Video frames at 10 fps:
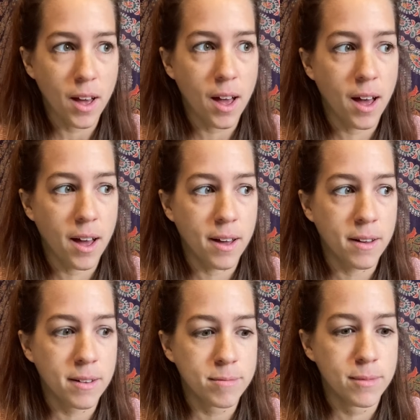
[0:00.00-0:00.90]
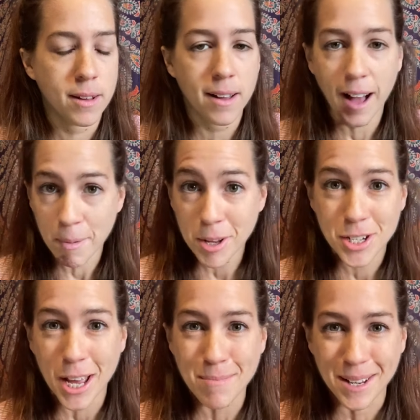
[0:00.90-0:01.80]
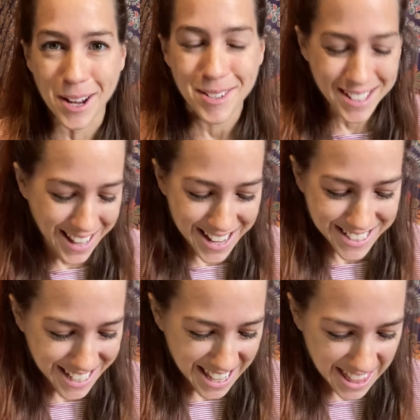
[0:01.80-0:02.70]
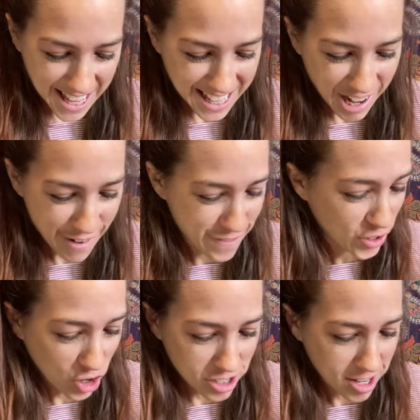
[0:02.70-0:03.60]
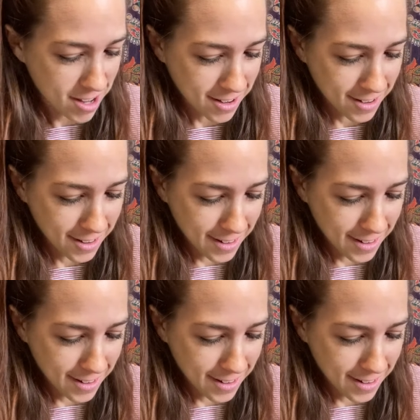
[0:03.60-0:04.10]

I'm going to check my notes in case there's anything I've forgotten.